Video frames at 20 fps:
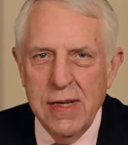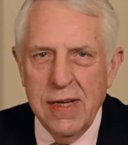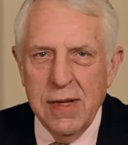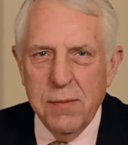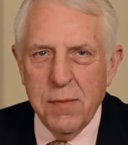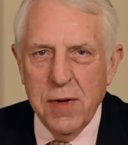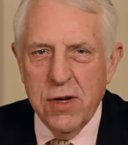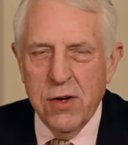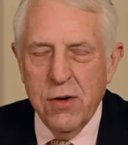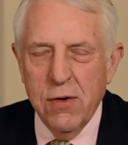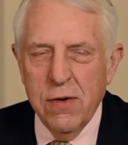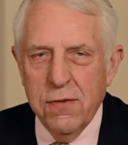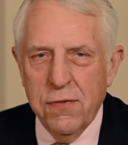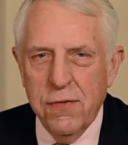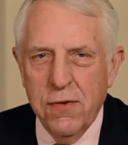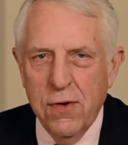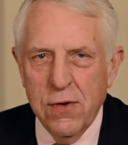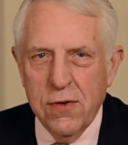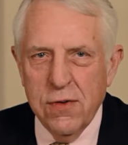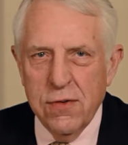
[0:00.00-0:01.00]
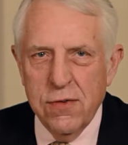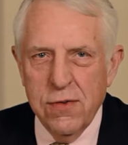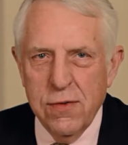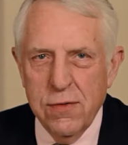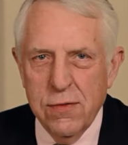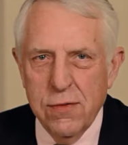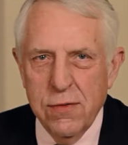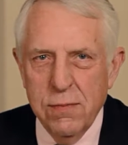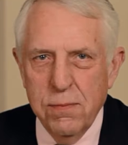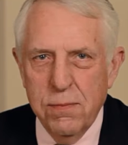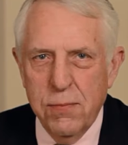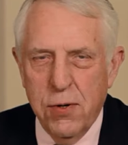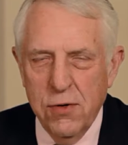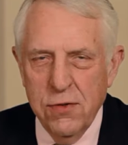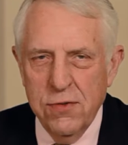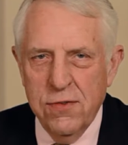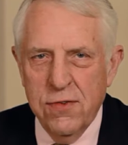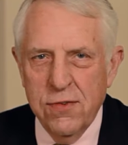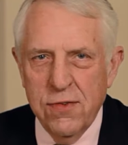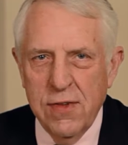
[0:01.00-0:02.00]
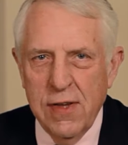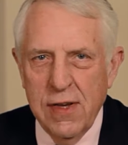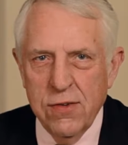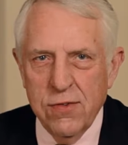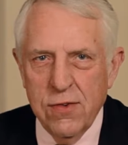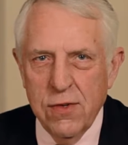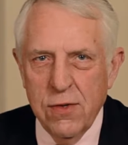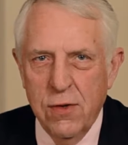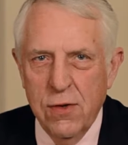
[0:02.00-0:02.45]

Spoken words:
and my current focus is in post-disaster